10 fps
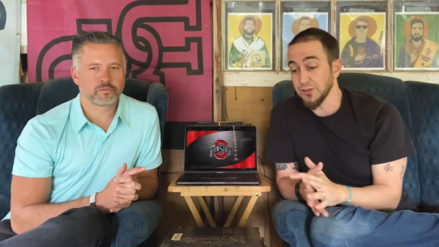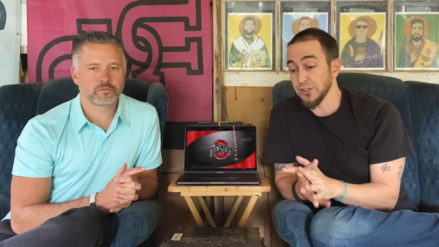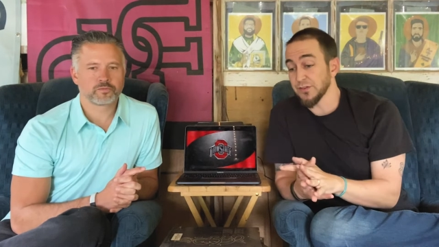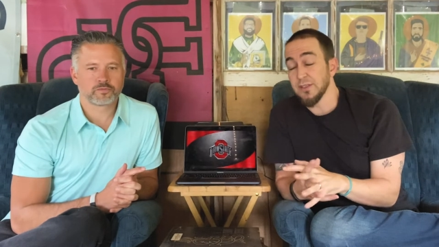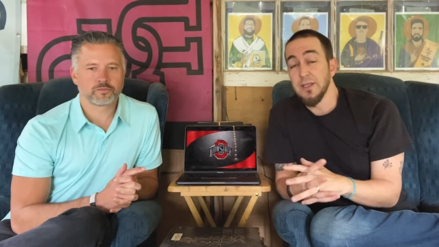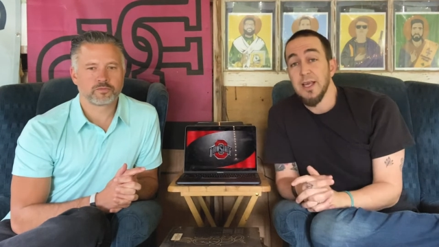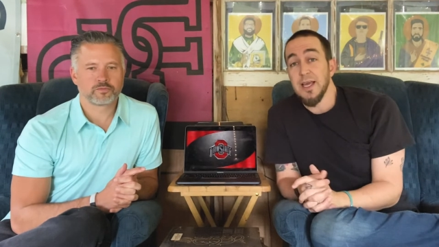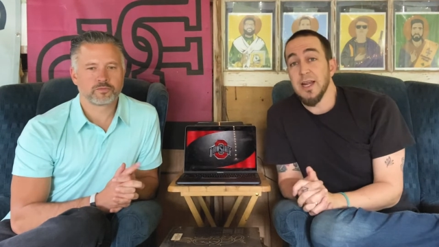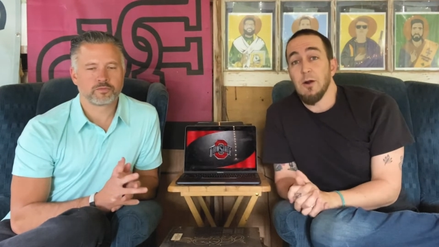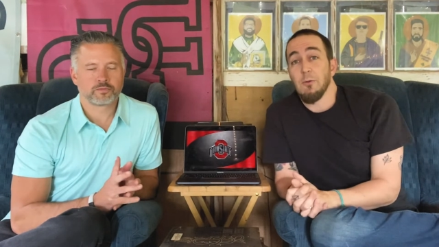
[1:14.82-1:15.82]
Speaker 1: or just
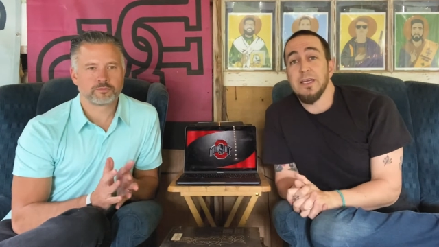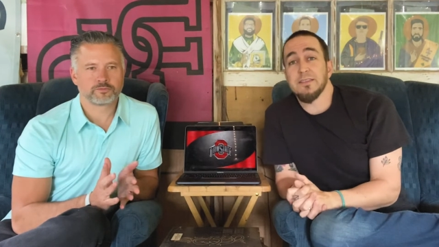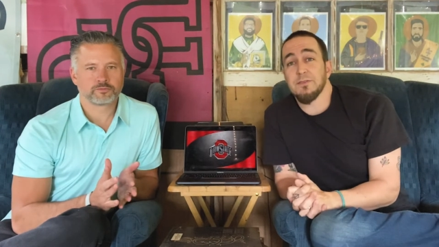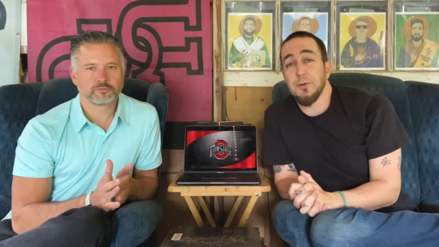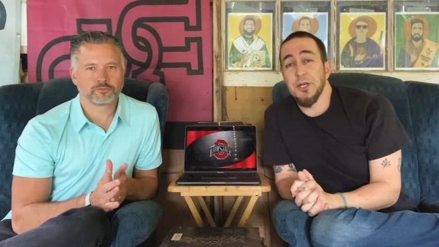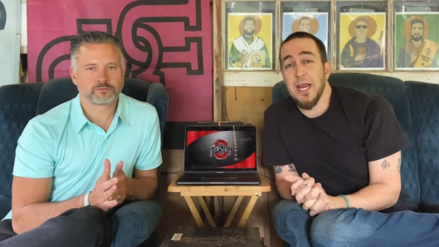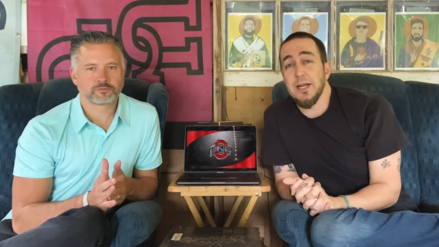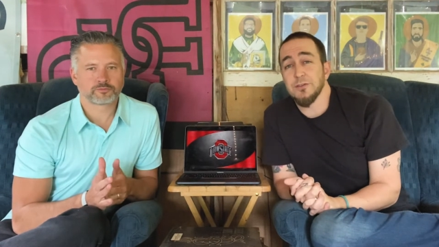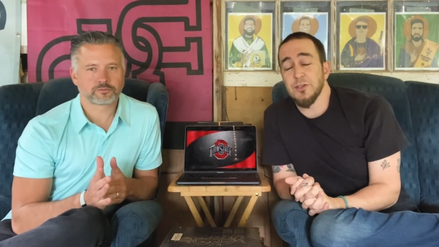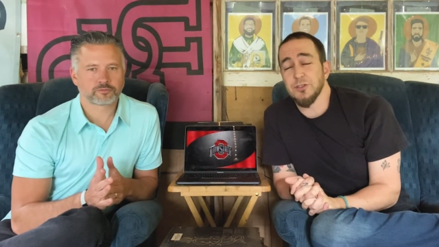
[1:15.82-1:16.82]
in our ways of communicating
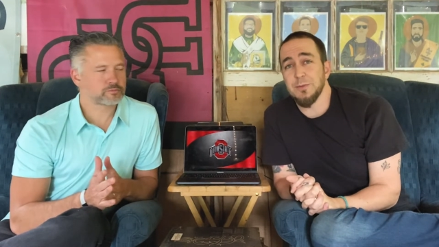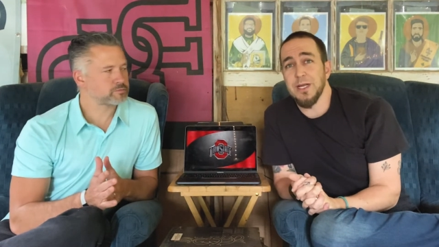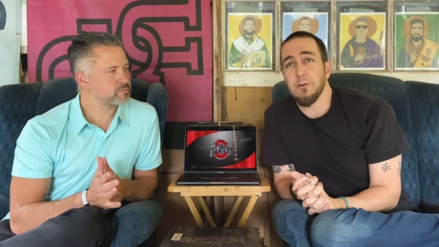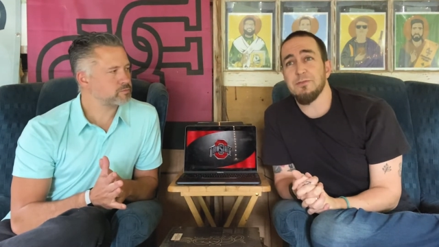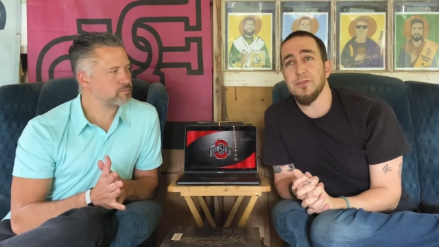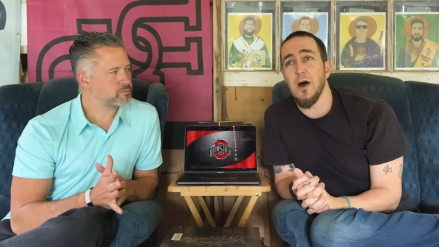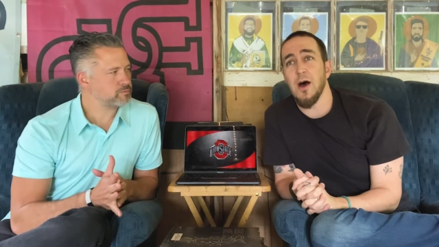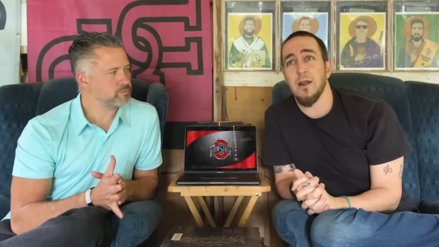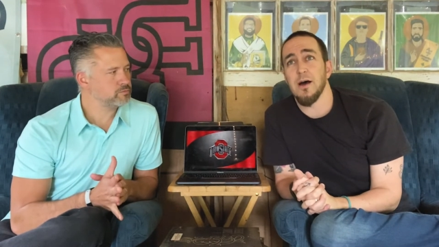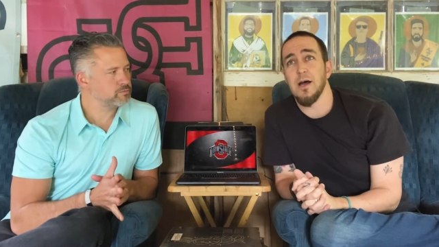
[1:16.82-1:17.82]
on social media, we've
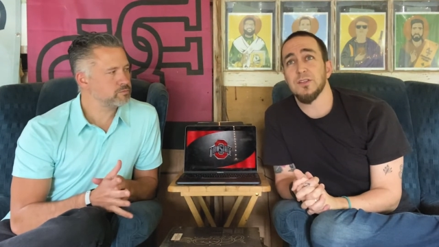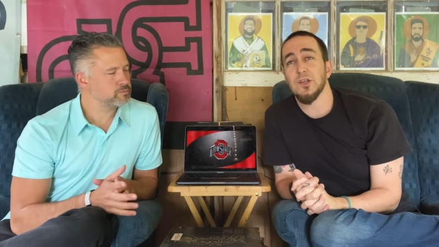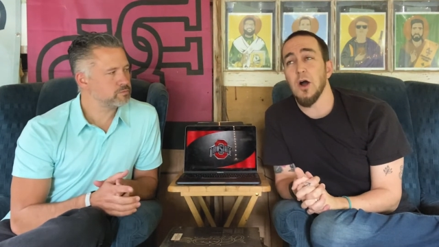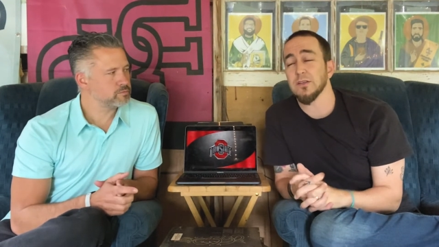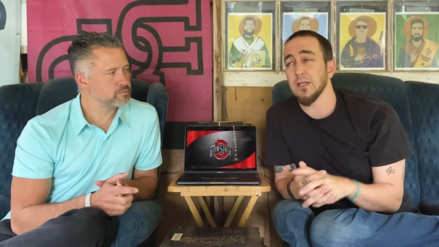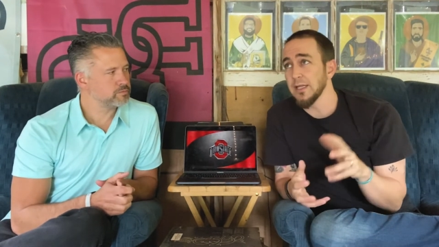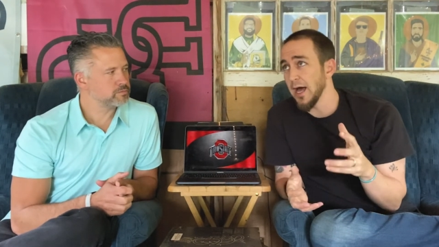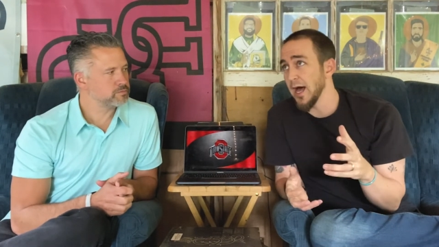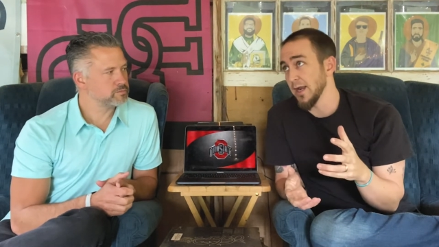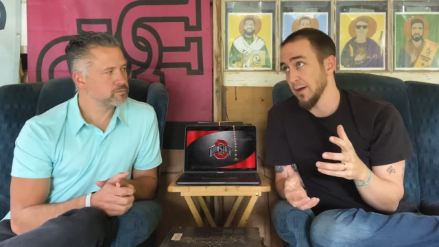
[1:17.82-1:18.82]
thought and talked a
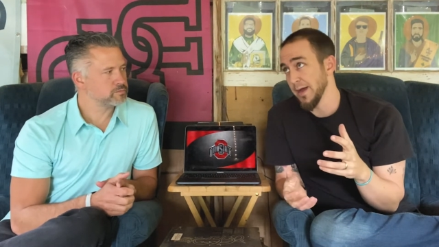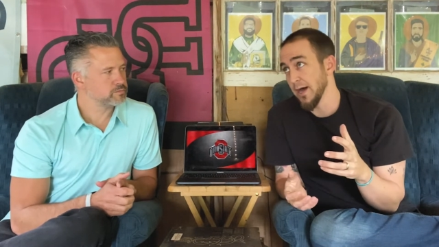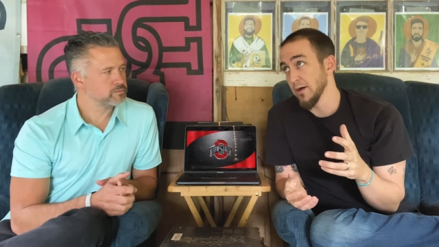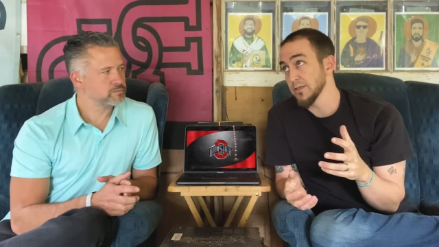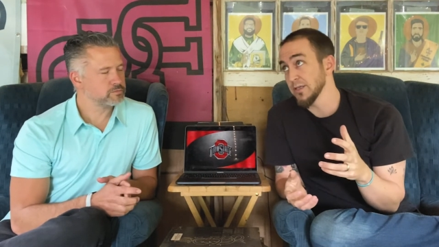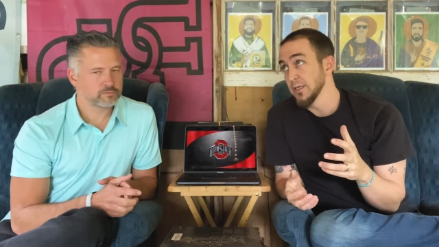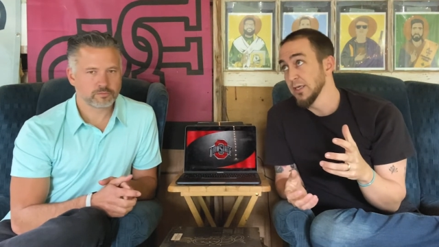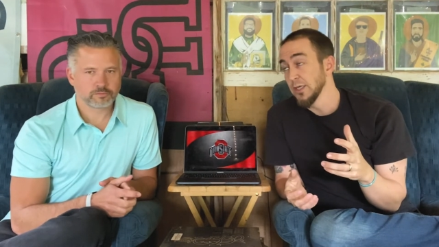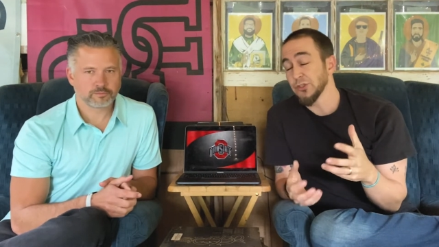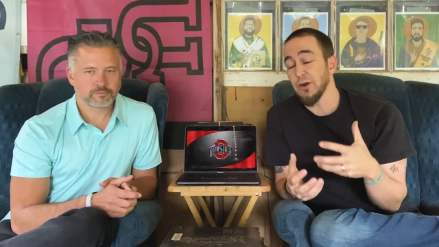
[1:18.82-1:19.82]
lot about
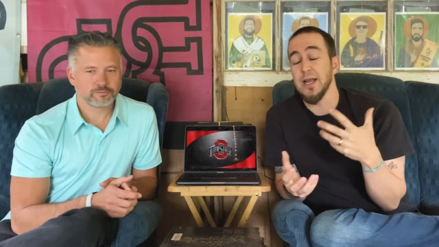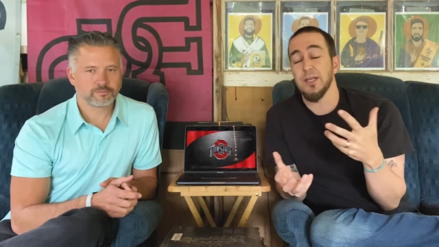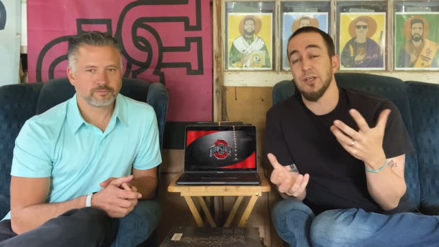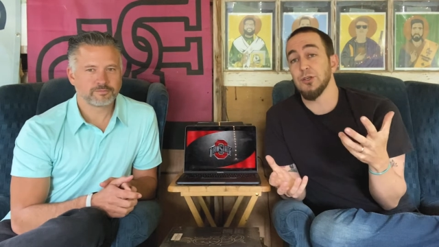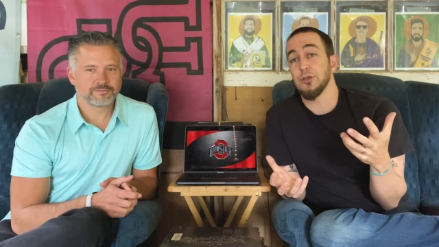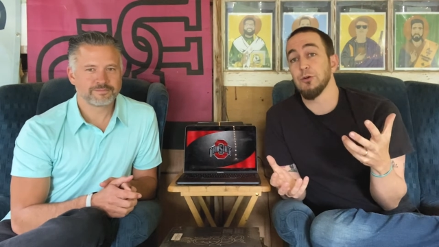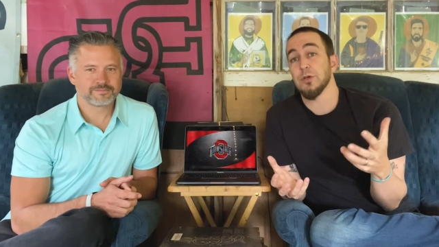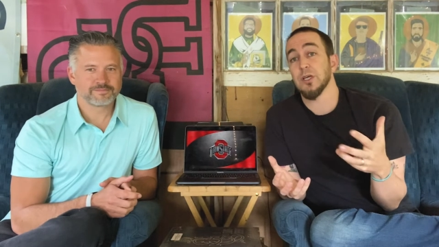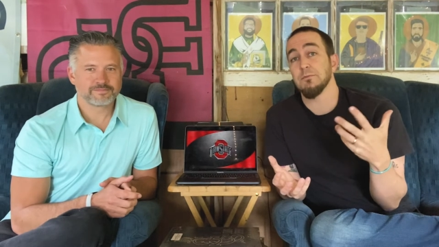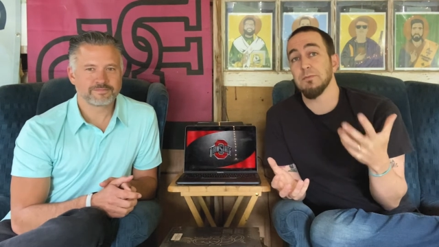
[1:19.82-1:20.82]
trying to do
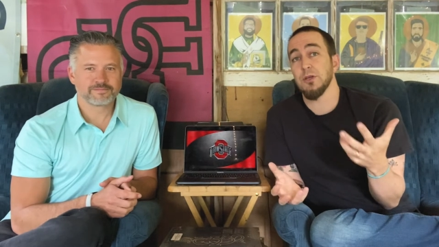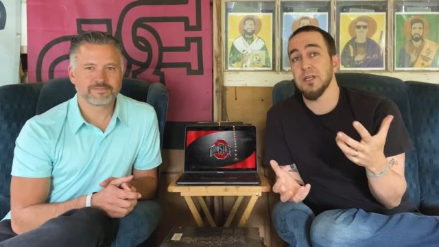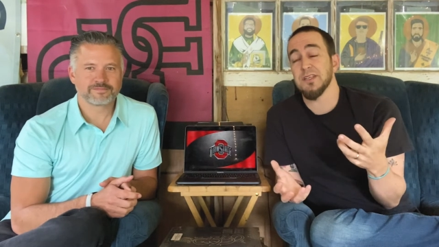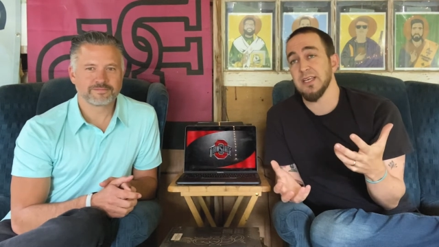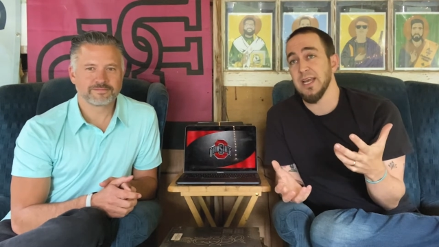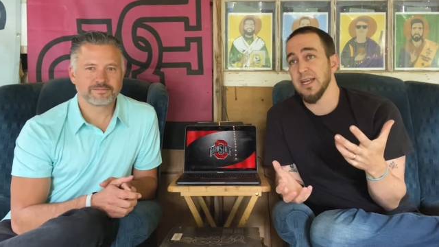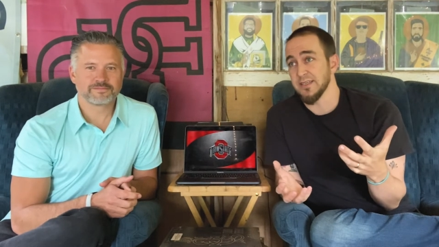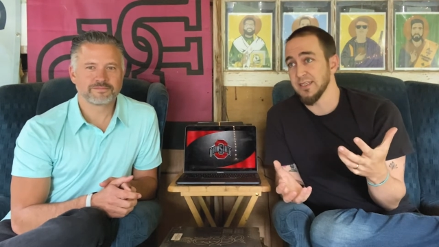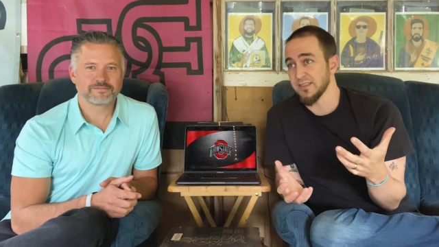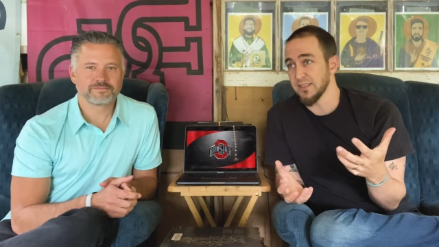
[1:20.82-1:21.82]
community at a
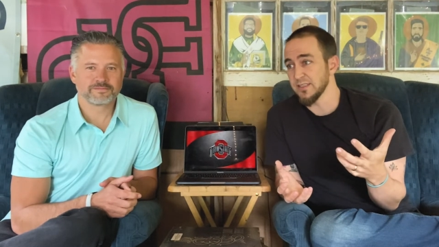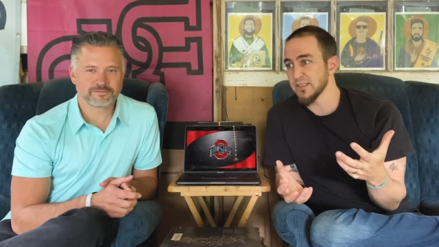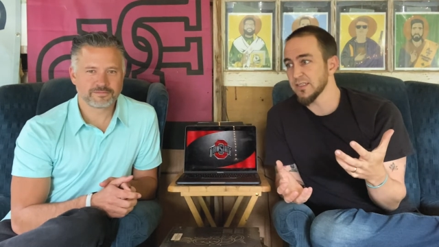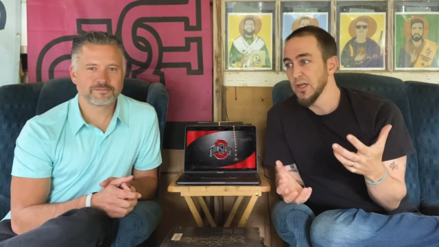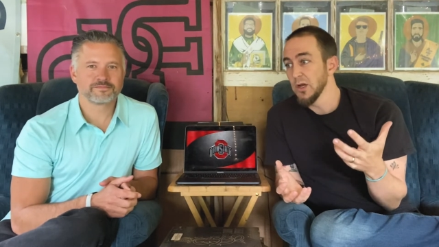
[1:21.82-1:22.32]
distance.